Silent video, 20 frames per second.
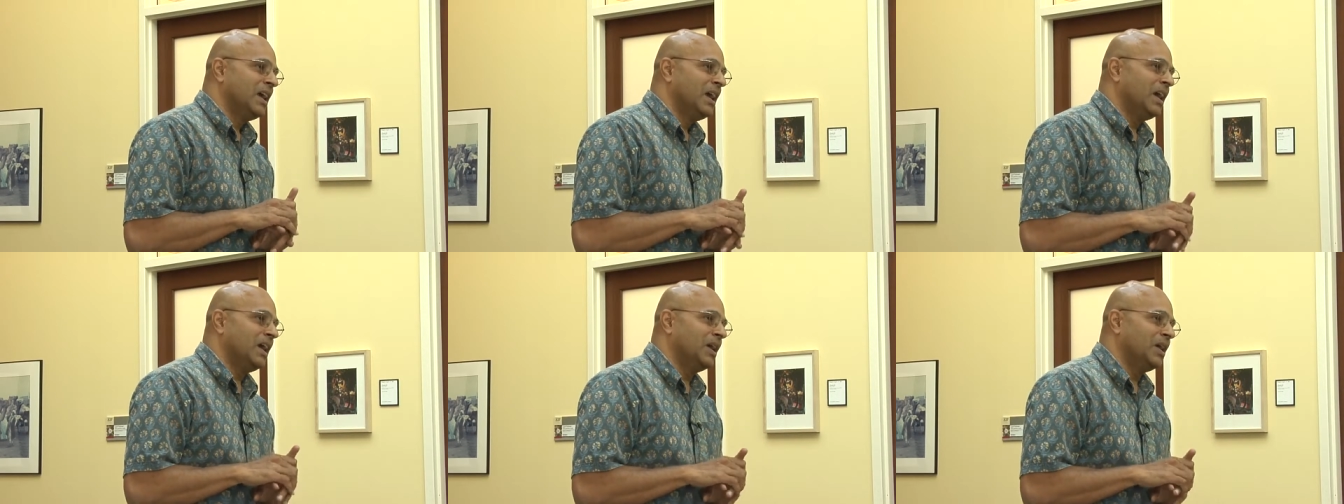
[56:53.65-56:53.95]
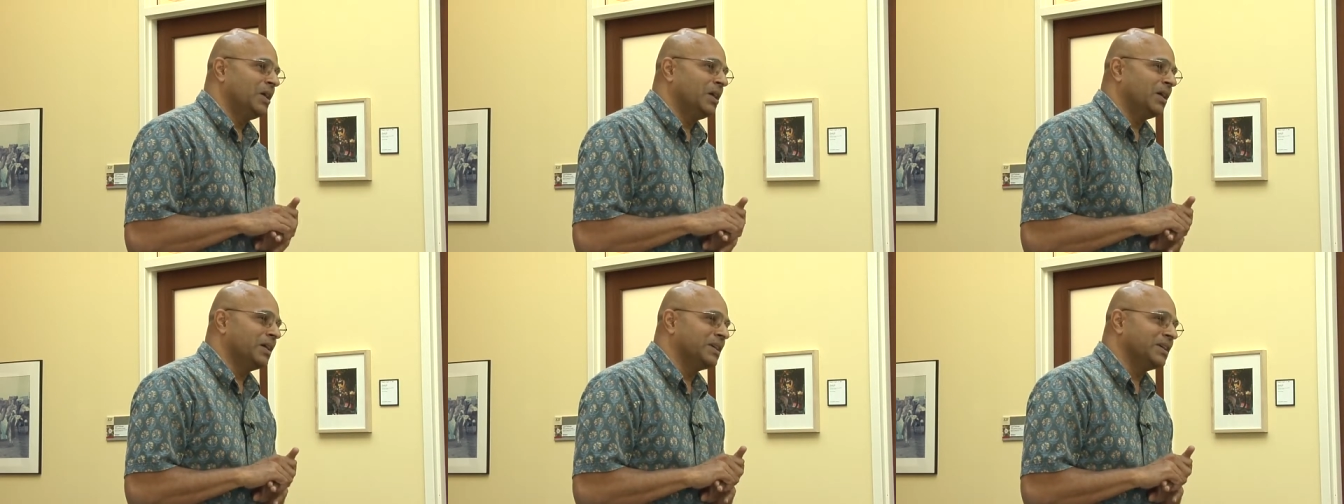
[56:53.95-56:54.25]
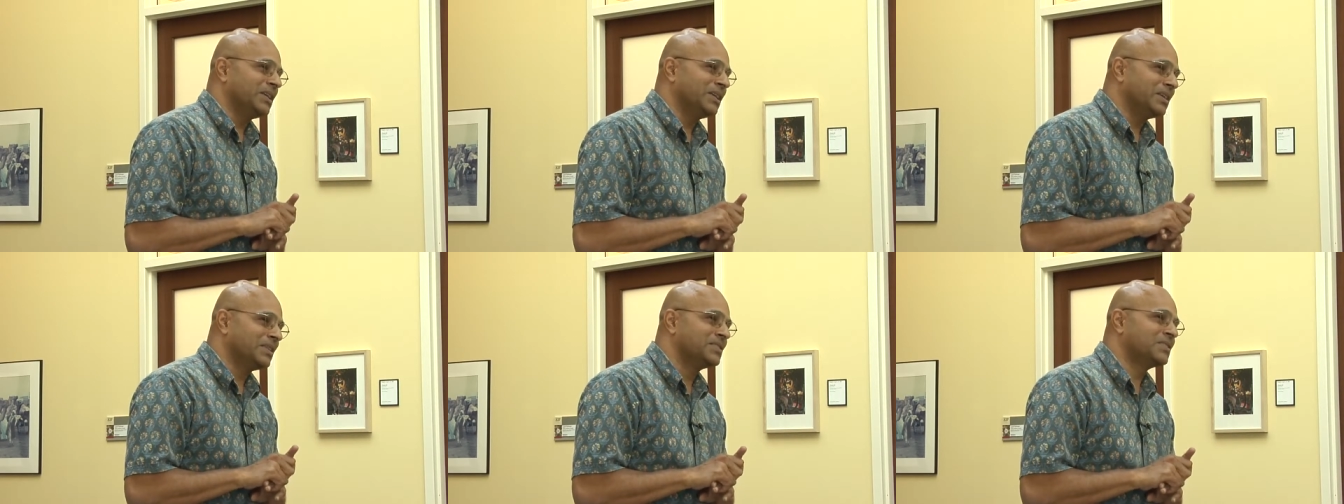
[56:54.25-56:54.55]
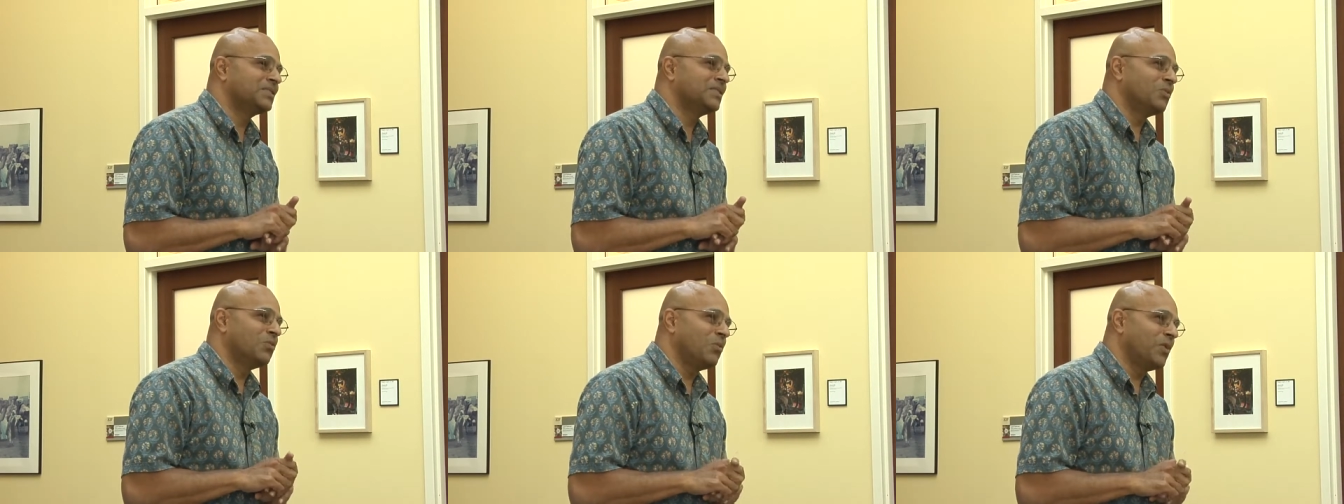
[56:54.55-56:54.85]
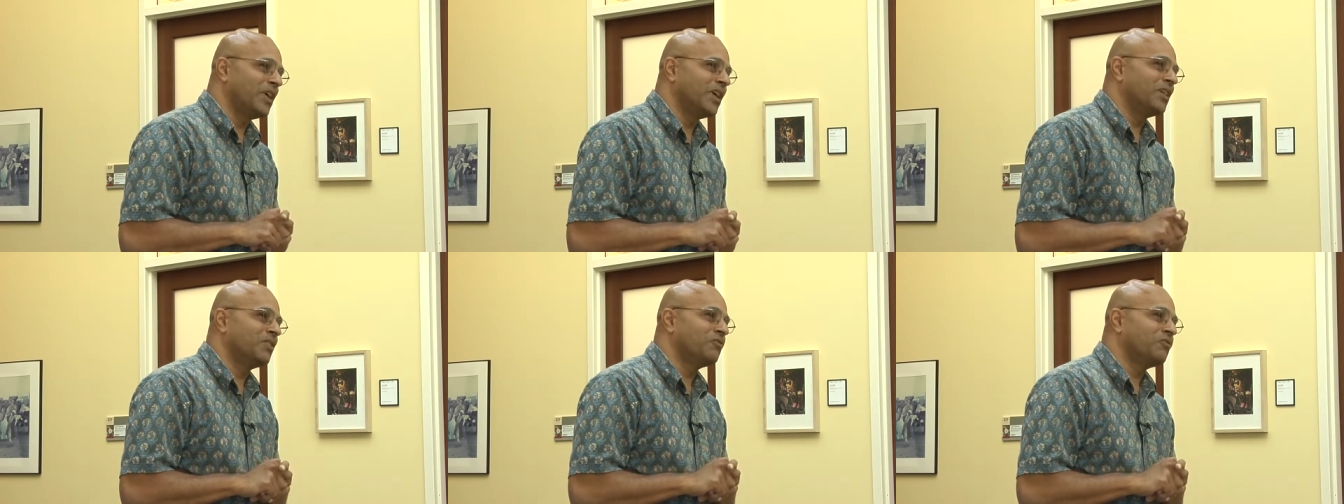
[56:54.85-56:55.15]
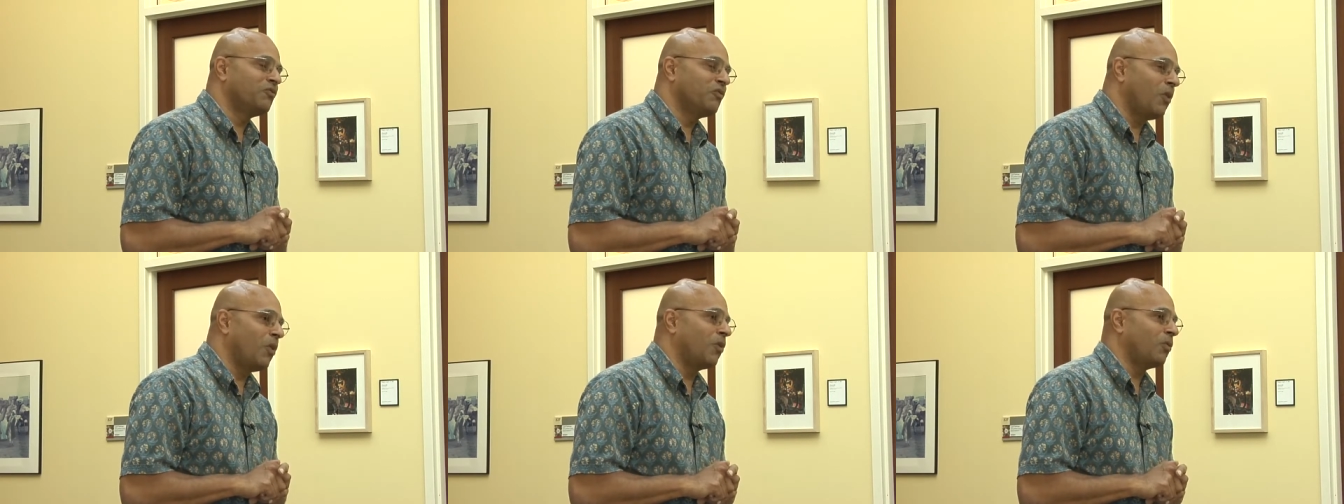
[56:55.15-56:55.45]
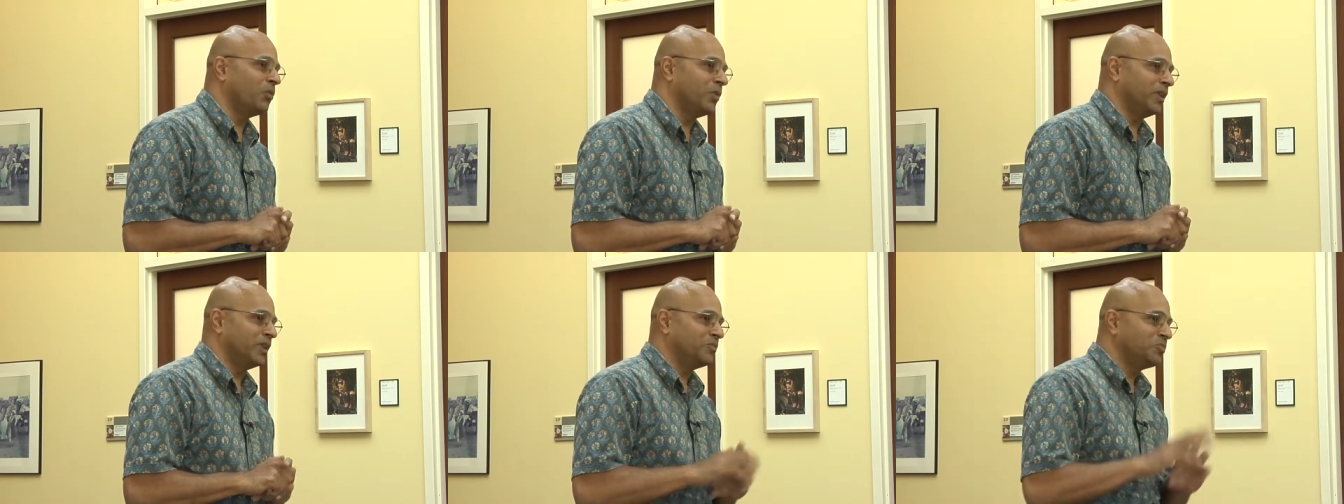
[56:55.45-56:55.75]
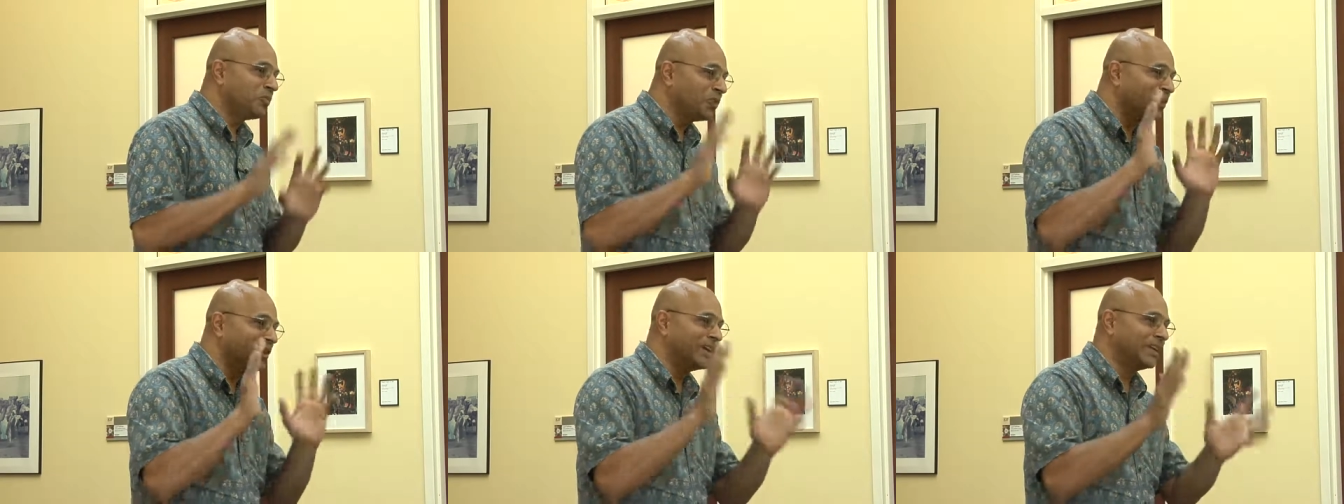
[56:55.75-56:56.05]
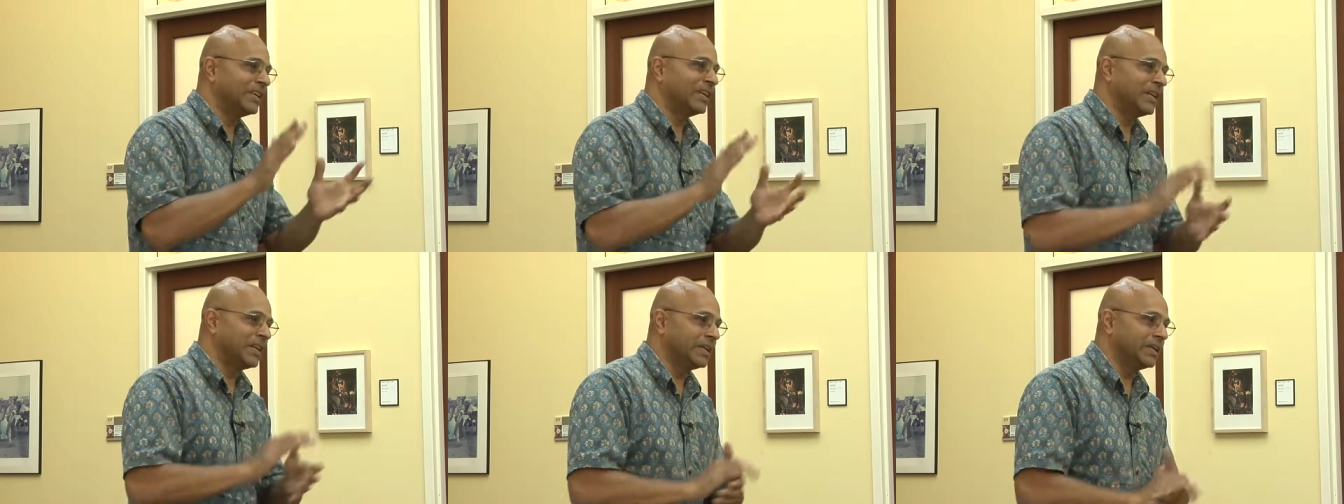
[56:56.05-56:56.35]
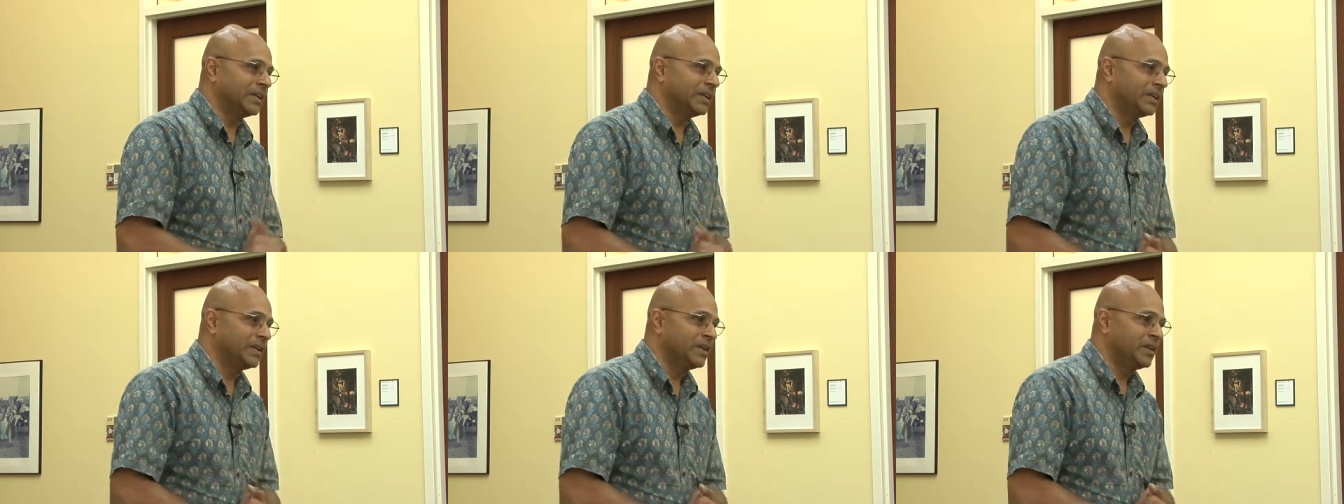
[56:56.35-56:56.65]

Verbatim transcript: uh, is the way forward politically.